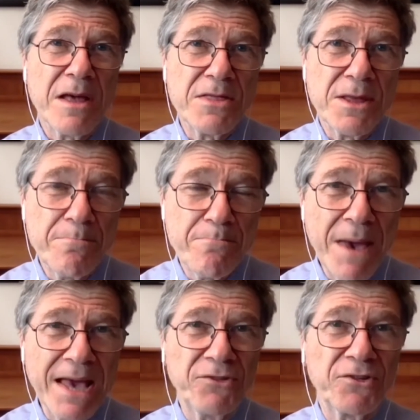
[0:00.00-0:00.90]
the
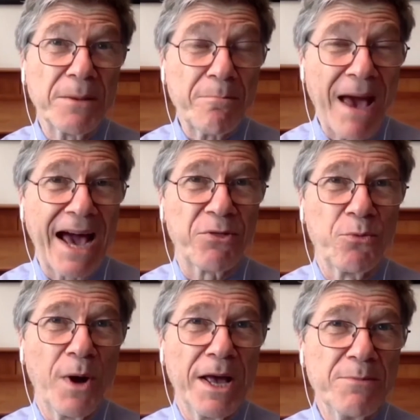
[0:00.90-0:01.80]
basic
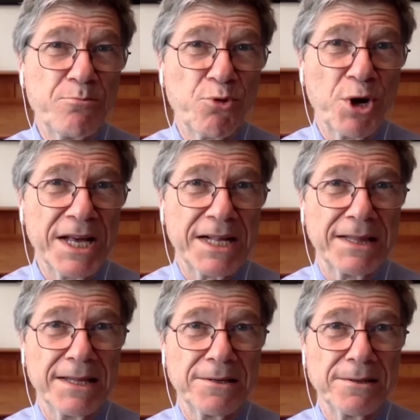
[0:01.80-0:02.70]
pathway pretty
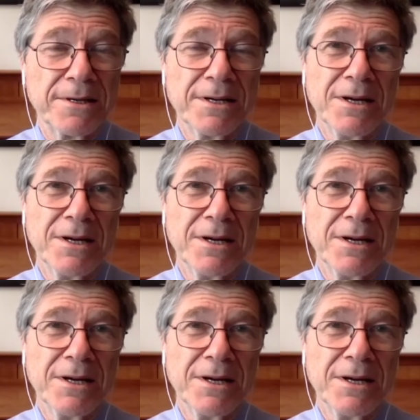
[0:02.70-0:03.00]
clear,